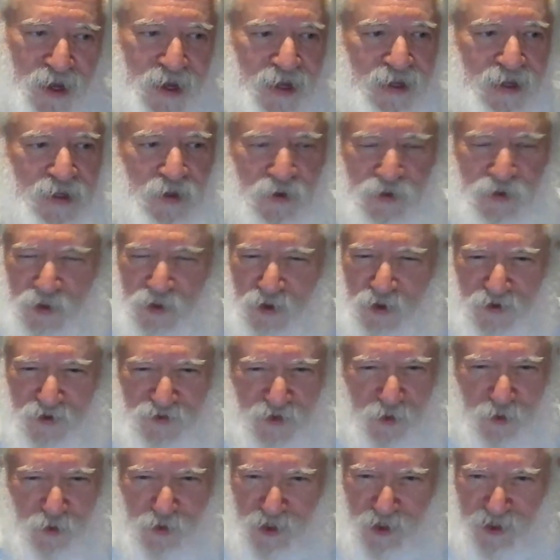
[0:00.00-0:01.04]
I don't know
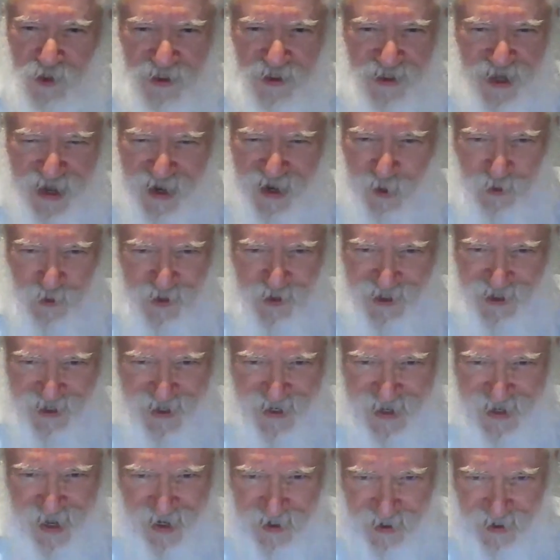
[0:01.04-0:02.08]
if the world is out to
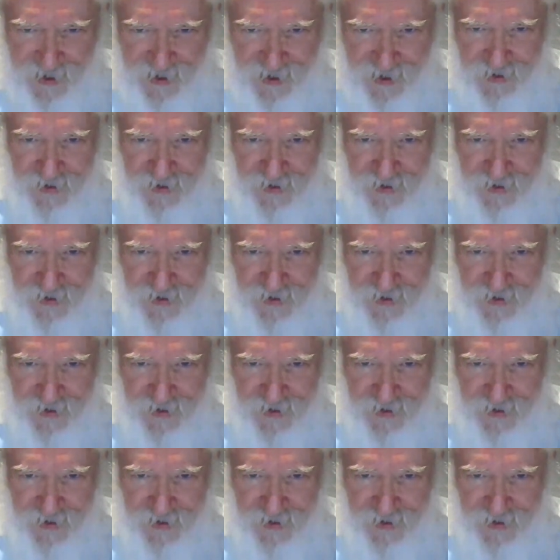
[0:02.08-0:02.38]
get